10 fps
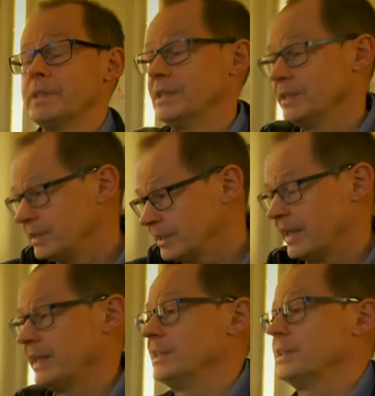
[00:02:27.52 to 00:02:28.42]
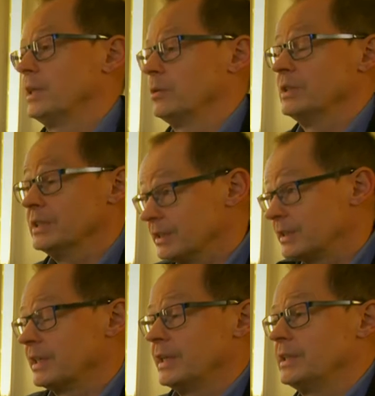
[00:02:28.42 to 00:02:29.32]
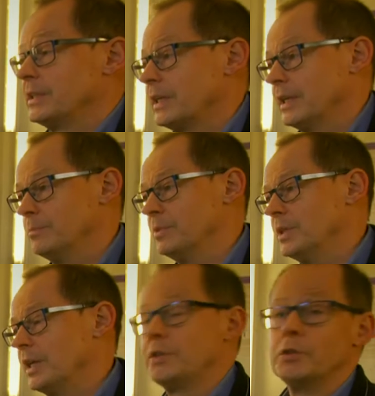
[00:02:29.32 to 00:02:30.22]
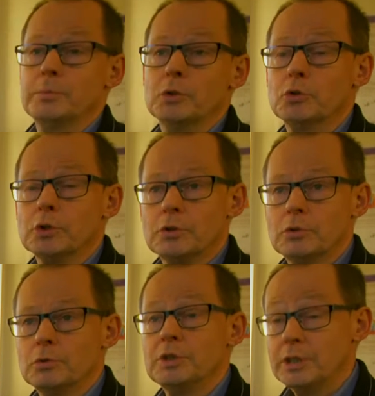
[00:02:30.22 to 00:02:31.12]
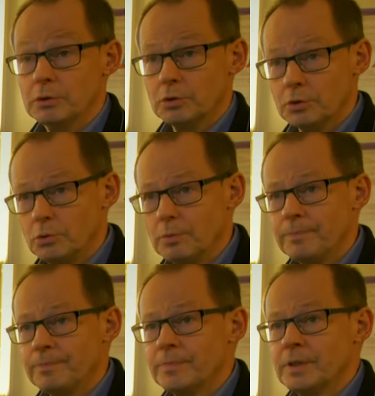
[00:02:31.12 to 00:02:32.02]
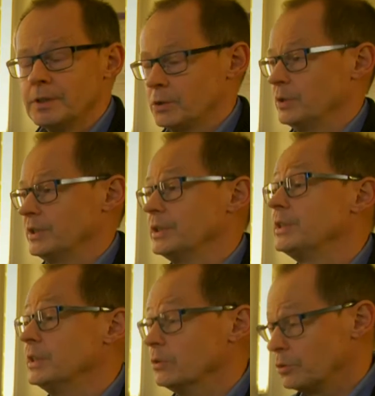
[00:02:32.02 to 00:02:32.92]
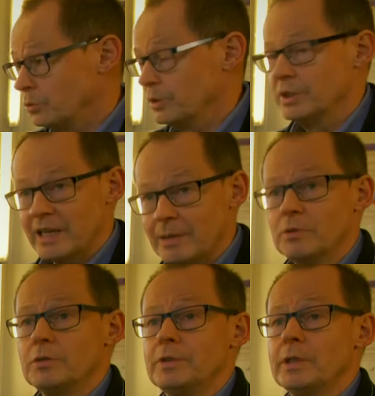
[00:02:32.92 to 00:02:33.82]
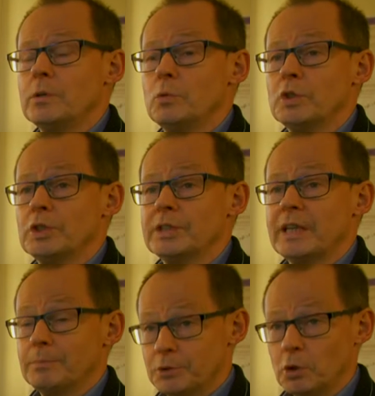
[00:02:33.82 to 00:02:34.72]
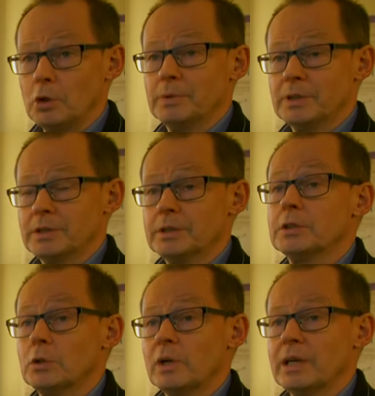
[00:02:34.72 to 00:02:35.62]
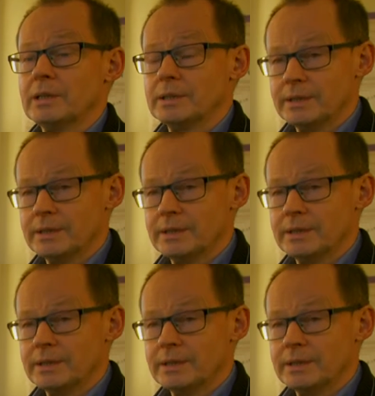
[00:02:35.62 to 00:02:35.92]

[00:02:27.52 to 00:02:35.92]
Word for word: And these lines now, in this case, can be attributed to CO2. So it's the CO2 in the atmosphere, which is absorbing the solar